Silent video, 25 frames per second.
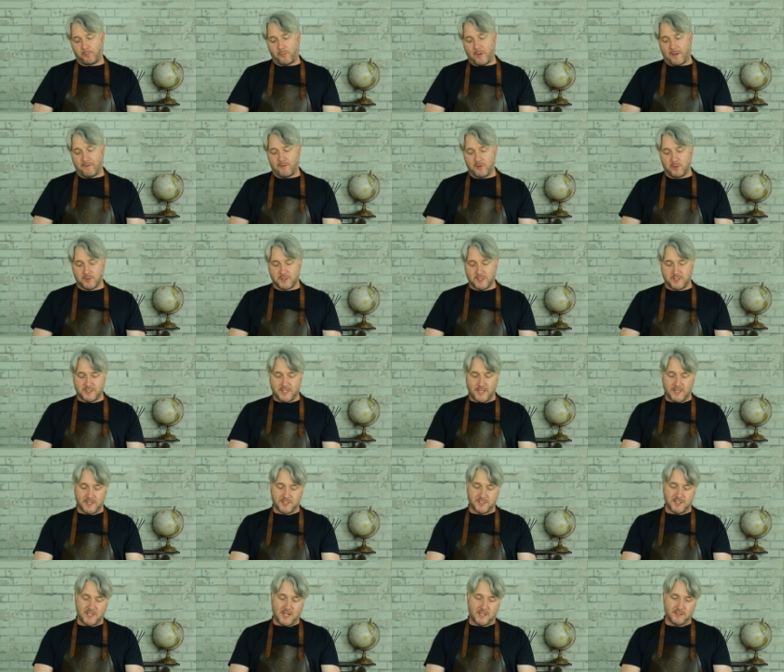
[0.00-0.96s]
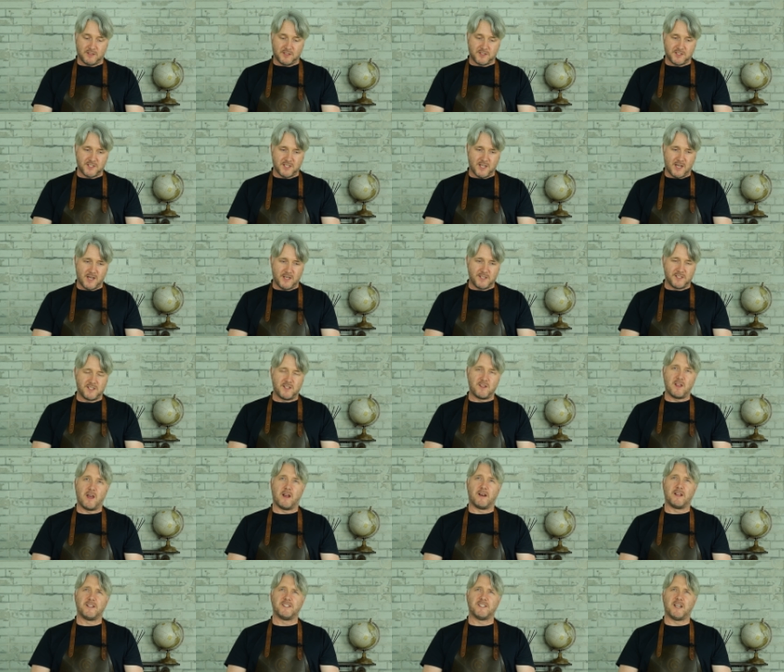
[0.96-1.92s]
If you were to take a standard size
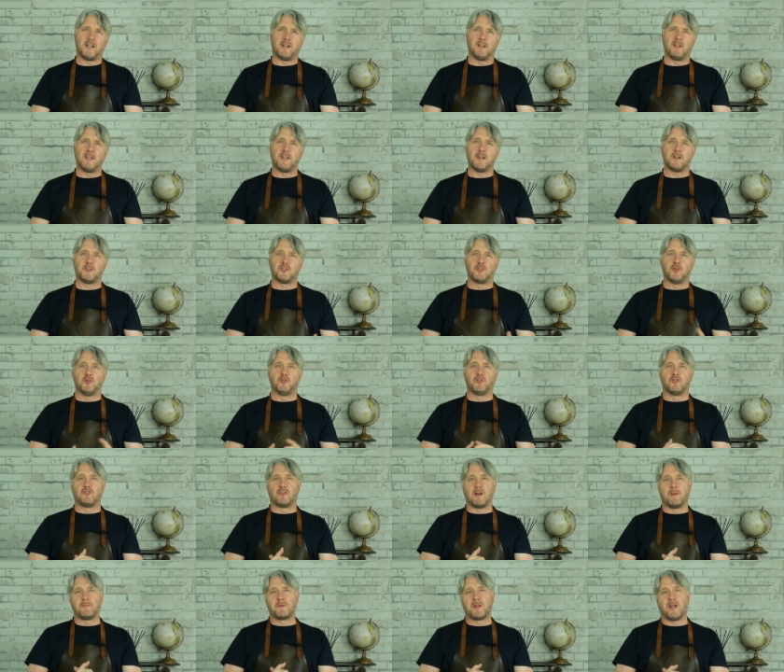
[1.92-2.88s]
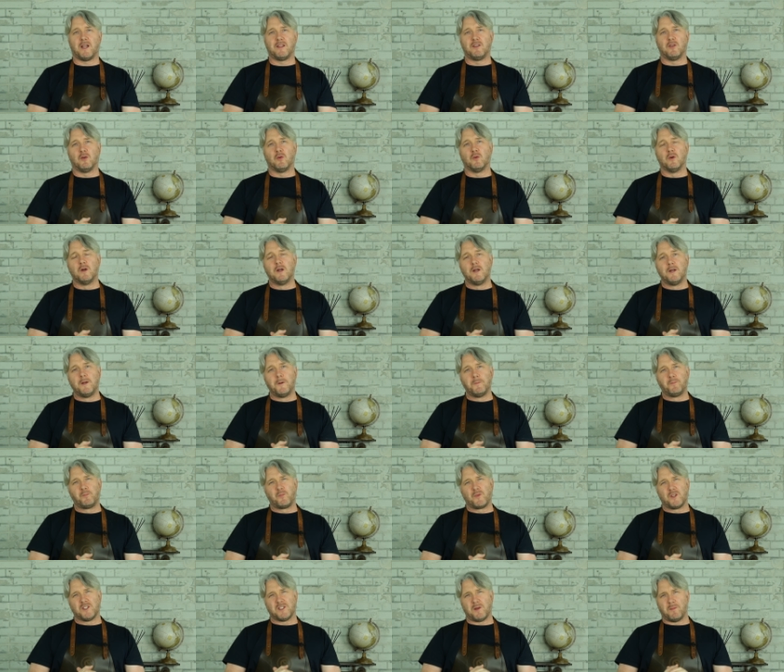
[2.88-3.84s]
30 centilitre, 200 gram candle,
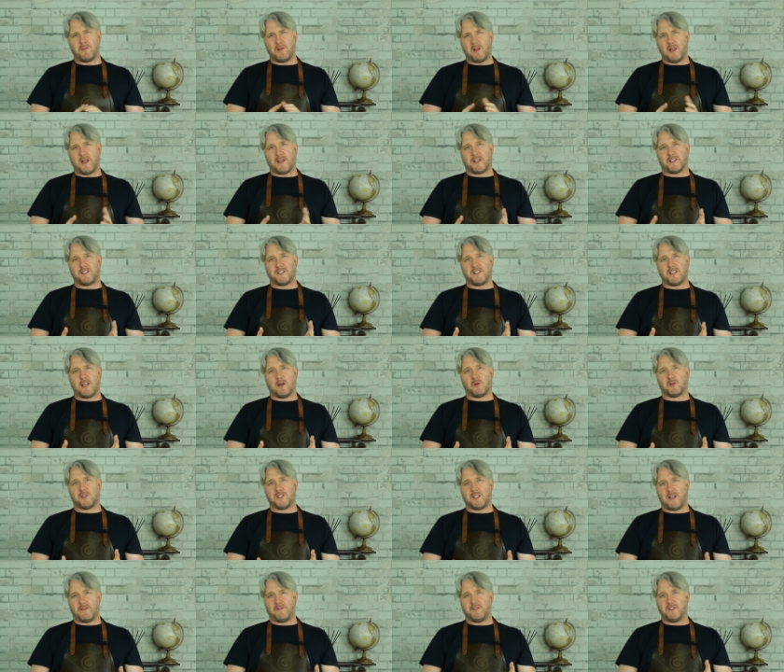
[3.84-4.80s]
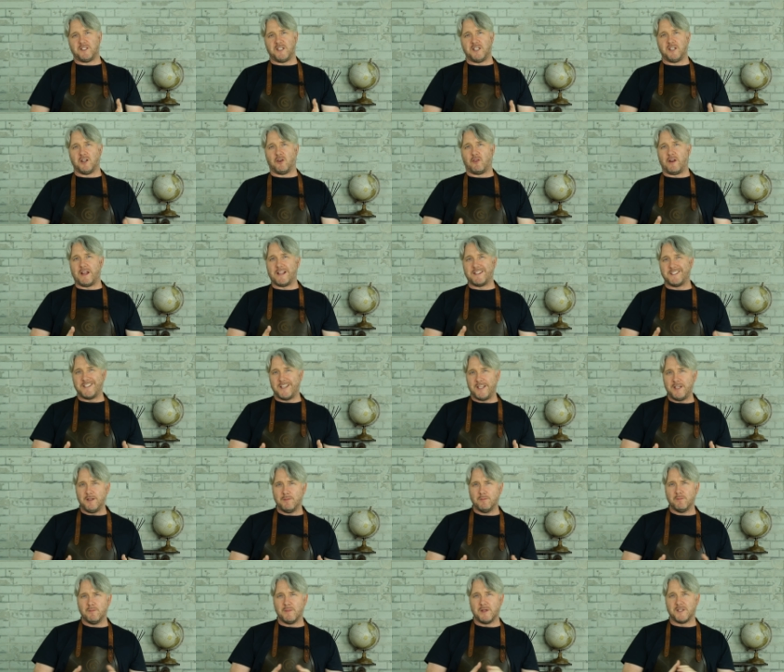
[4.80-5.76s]
something like a CL 17 or
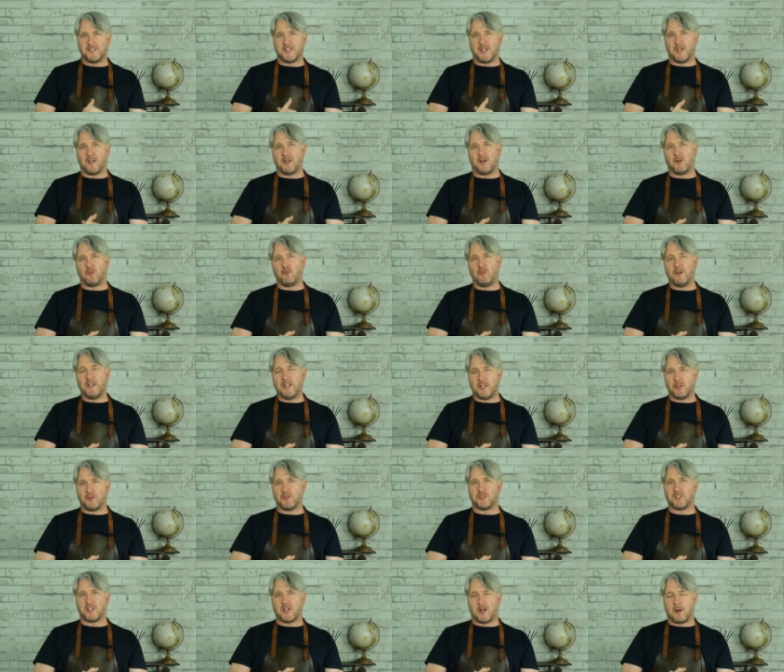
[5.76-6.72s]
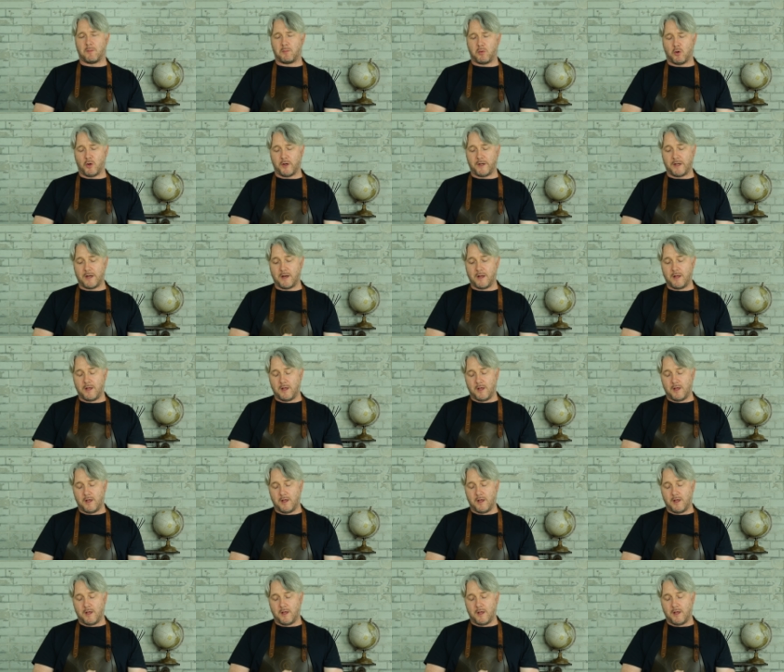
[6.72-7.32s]
18 is a really good start point.